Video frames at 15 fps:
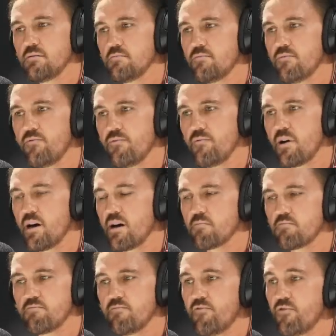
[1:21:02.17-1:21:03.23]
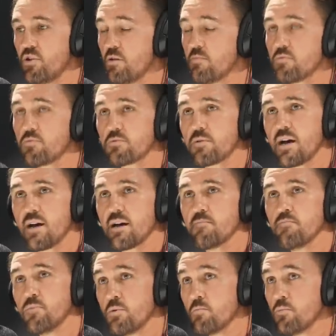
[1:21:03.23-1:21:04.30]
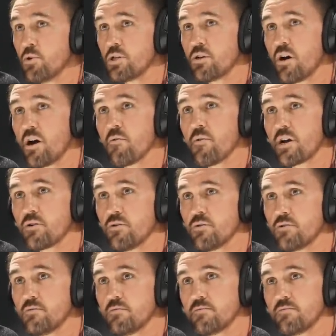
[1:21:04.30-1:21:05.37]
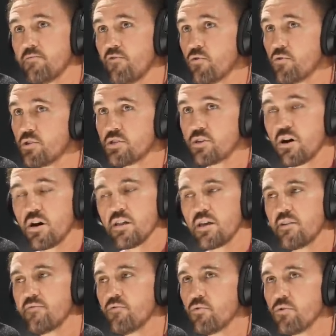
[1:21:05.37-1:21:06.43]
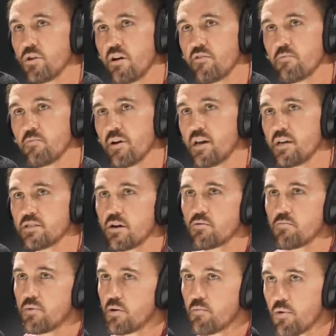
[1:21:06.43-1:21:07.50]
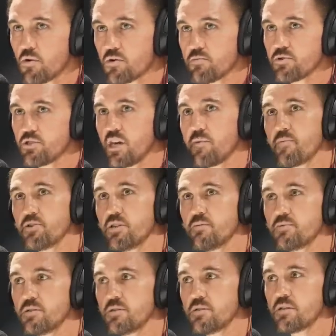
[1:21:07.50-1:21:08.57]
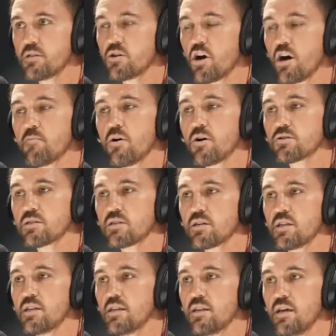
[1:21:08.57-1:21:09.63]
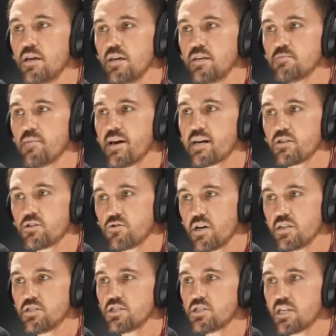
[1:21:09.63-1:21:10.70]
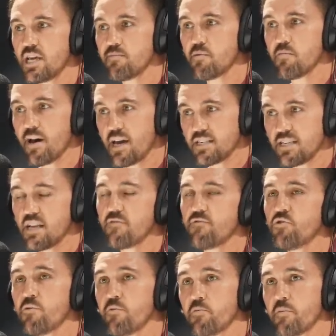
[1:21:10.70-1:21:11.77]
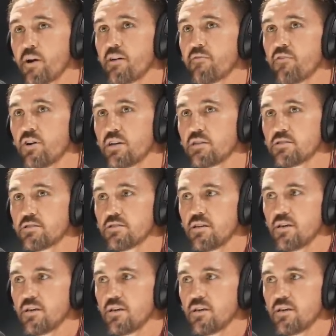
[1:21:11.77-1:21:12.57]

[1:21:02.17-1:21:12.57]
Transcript: F- uh, phenomenal uh, Muay Thai record, fought in Thailand, fought all over the place, held multiple championships in Thai boxing, and is making the transition to MMA. He's had a few MMA fights.